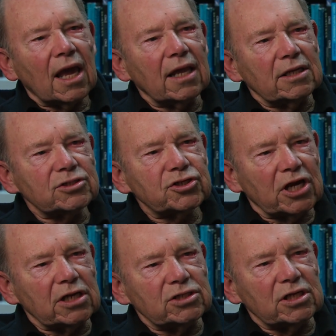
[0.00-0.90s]
and it's
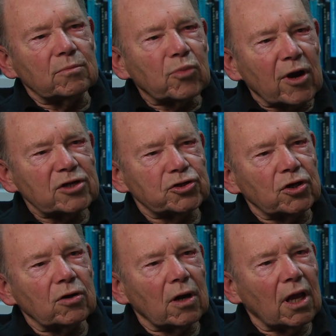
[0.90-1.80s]
changing
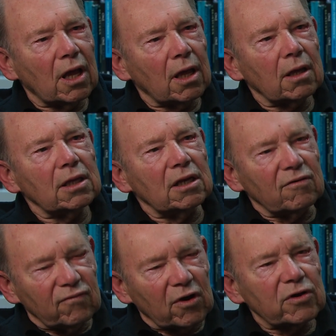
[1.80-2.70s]
pressure uh, in
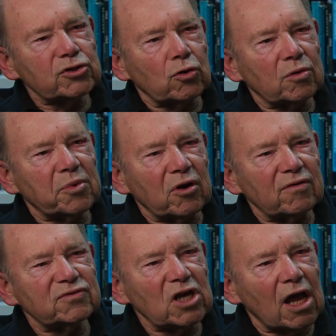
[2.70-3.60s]
a very short period
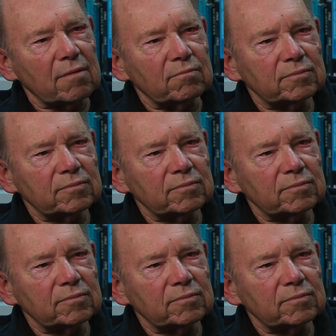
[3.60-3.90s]
of time.